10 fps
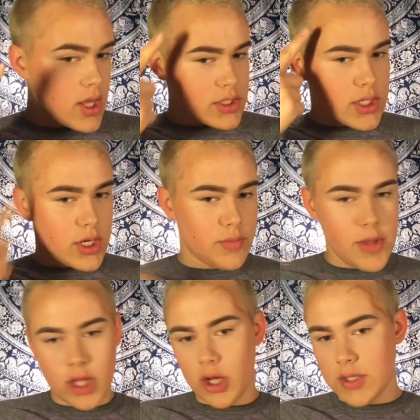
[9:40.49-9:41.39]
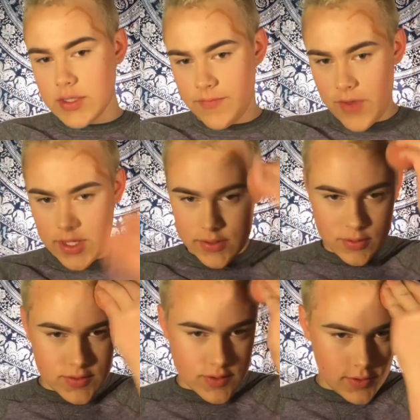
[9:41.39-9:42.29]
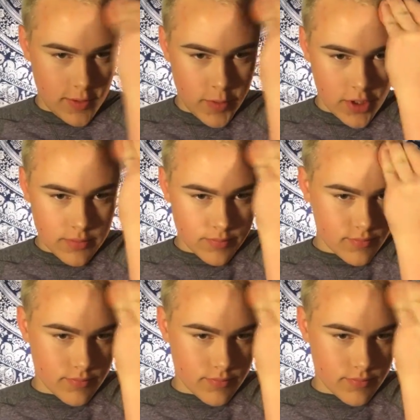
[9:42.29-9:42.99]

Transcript: is going to make your face look slimmer.